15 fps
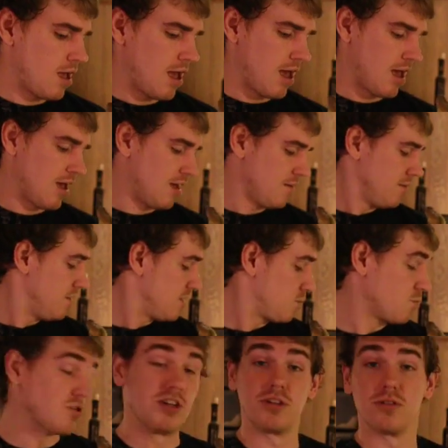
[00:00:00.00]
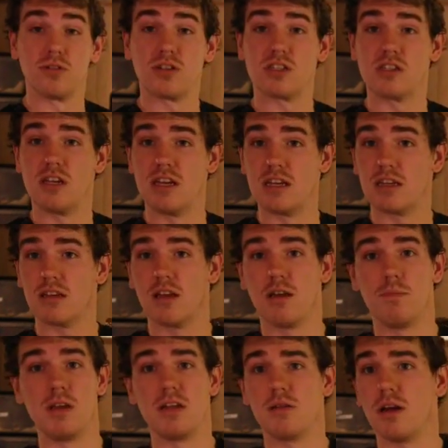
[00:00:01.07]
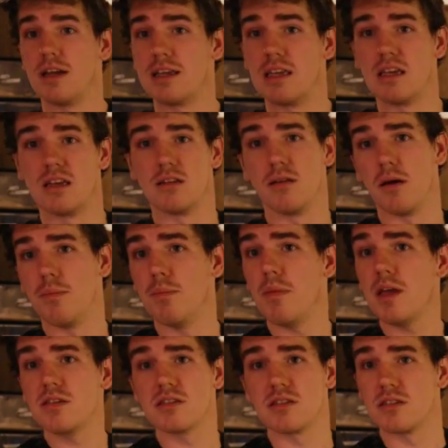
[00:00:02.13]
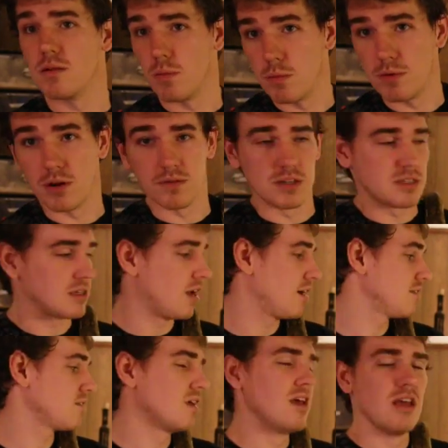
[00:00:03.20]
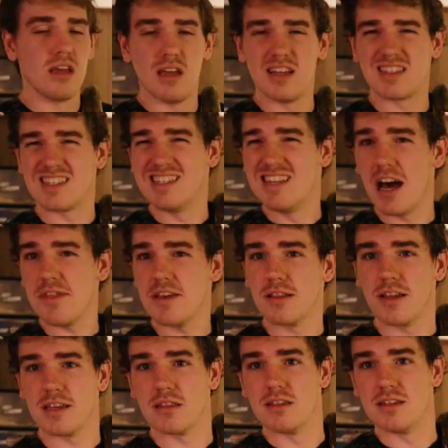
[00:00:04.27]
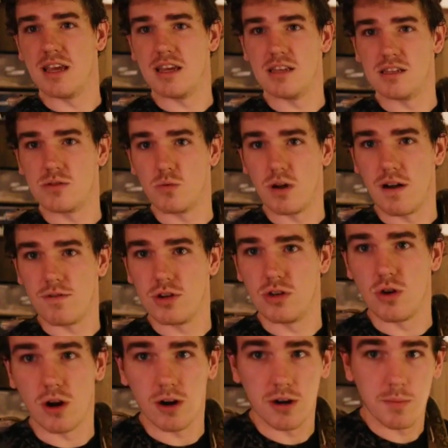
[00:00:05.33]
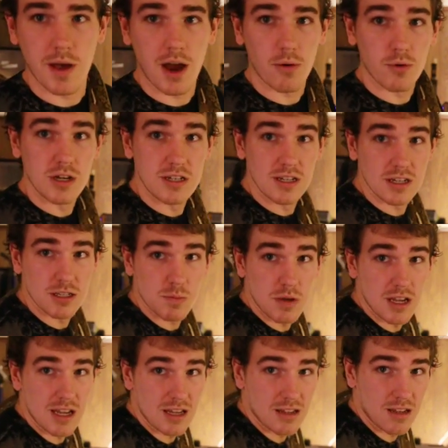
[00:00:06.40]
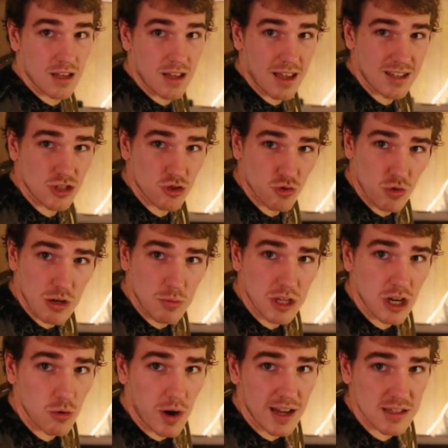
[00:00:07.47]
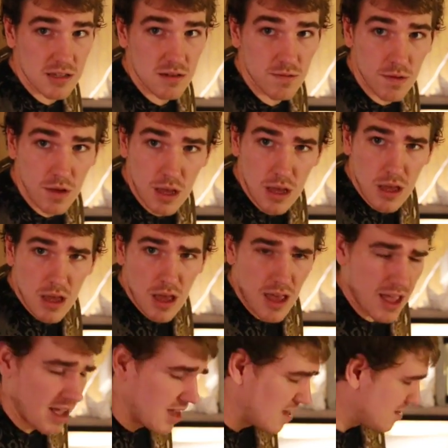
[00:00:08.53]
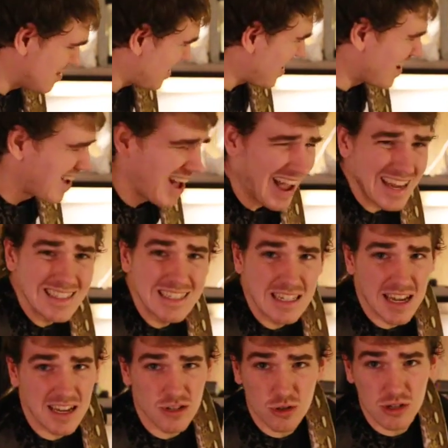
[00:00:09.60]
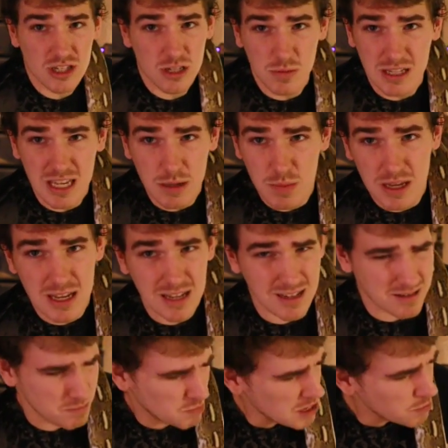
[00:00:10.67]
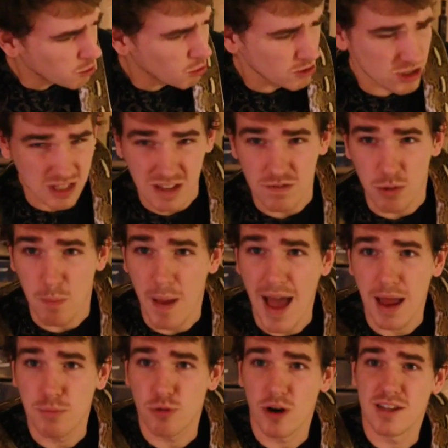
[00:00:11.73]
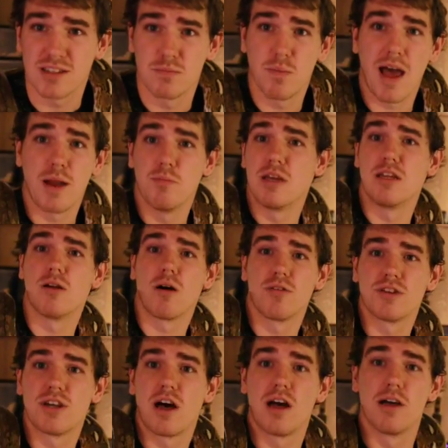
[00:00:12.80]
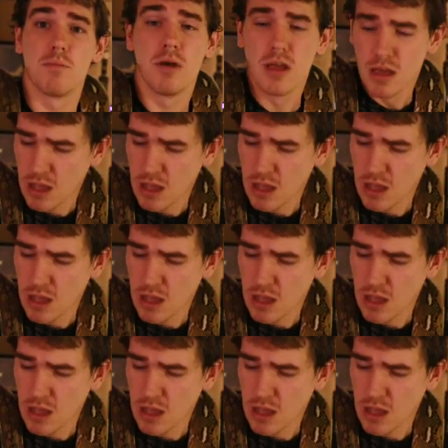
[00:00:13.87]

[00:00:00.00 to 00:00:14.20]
And this particular snake, I mean, again, amazing temperament on these guys. It's nothing like the days whenever you heard about retics being extremely aggressive and highly dangerous to be keeping, and people were just giving them bad press and bad media all the time.